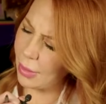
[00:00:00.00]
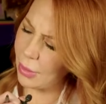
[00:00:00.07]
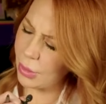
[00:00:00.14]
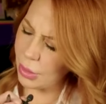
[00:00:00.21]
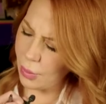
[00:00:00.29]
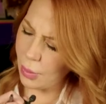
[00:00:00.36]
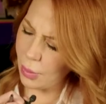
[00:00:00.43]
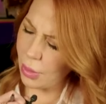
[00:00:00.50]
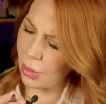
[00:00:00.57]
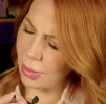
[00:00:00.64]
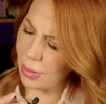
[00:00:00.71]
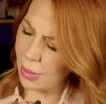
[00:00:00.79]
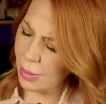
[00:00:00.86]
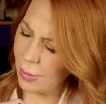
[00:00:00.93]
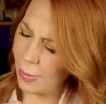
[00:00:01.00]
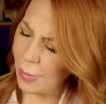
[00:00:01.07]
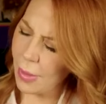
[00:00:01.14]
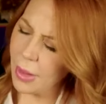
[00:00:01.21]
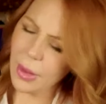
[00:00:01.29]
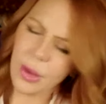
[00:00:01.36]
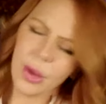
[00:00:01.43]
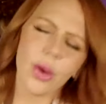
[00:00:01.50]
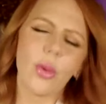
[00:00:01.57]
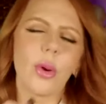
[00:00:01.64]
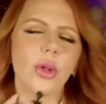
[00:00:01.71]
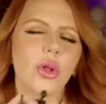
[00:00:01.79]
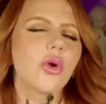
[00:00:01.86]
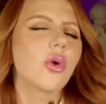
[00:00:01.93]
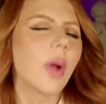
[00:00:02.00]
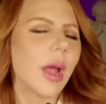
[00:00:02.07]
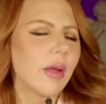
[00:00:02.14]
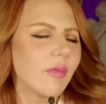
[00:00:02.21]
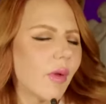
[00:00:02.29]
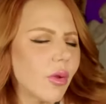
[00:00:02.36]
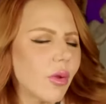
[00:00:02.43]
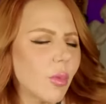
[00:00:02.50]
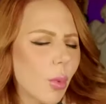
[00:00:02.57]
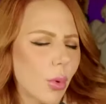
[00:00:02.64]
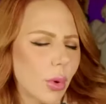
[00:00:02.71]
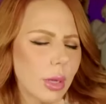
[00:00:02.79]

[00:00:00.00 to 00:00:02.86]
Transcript: You were? Was your grandfather born